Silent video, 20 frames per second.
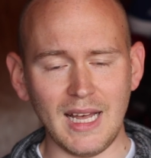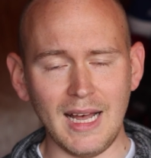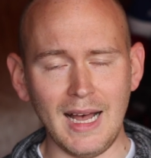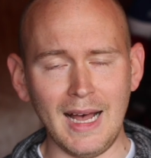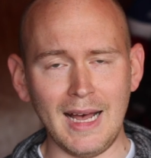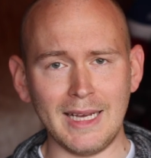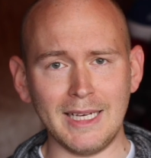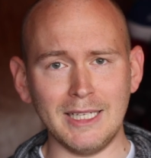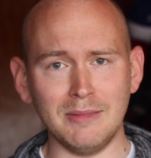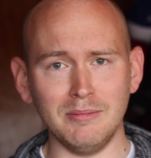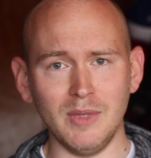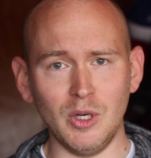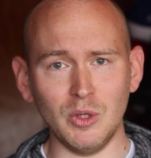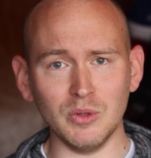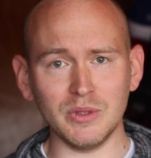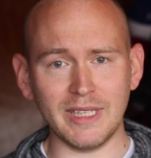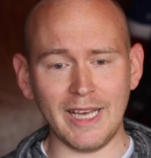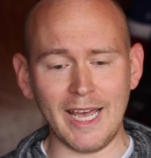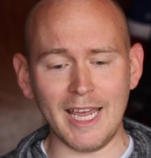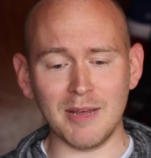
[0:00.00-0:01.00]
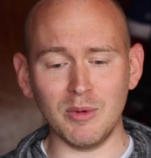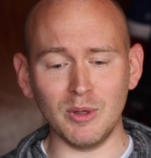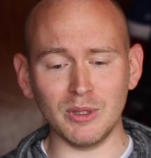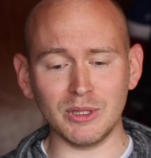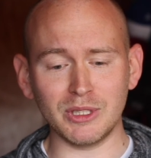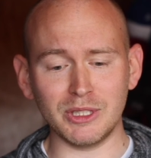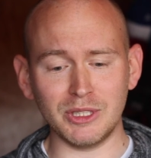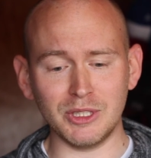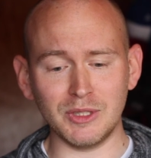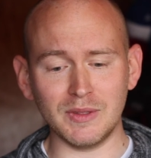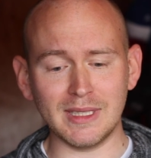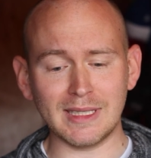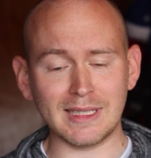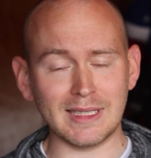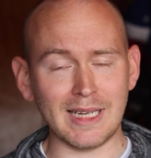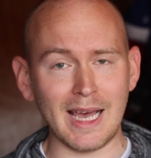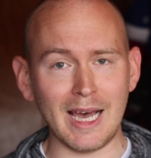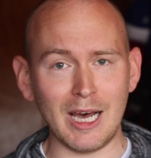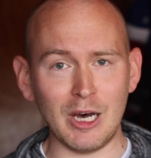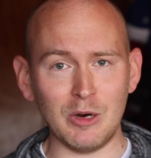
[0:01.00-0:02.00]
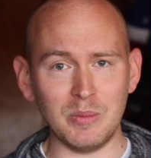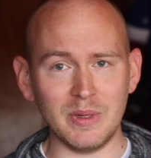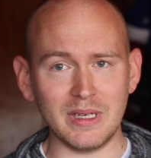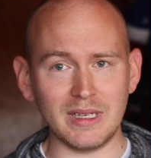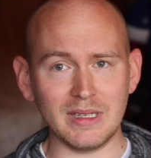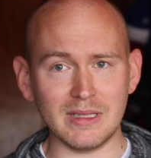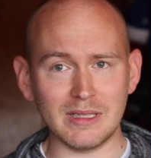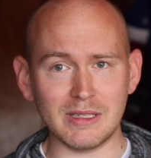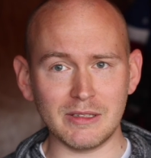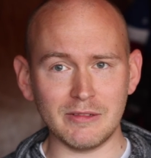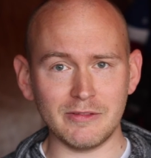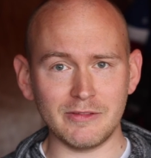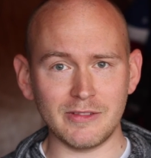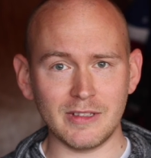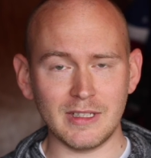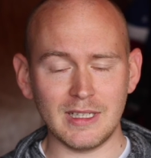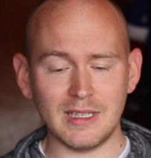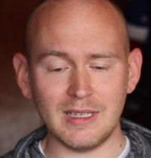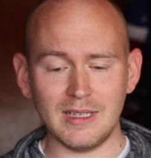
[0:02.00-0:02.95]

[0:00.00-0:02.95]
I am only able to do this now because of